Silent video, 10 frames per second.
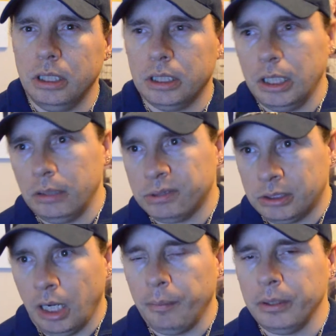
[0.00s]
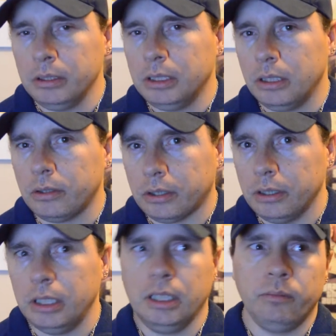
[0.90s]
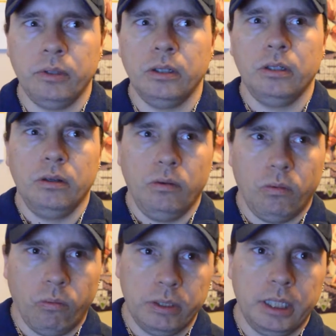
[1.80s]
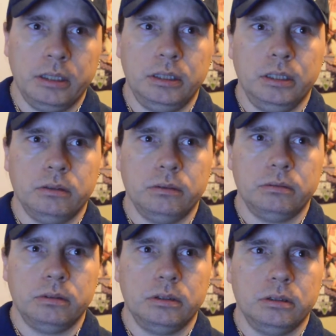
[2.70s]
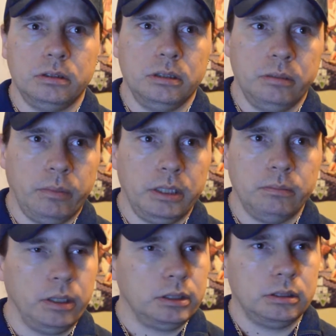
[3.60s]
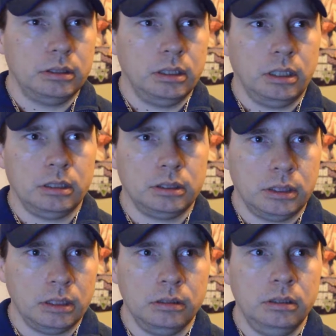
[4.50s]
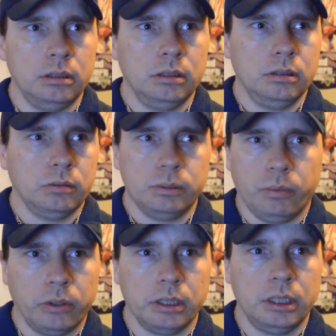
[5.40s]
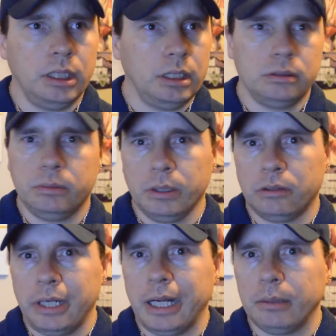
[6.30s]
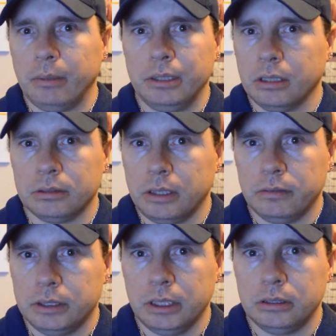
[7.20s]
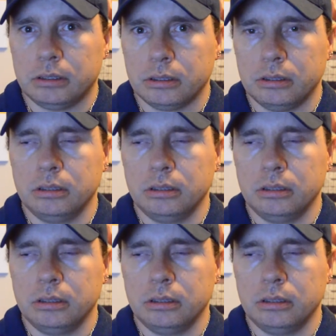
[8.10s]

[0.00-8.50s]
Then I ended up stopping until 30. And then when I, you know, my son was born, and then I've been cracking my knuckles ever since.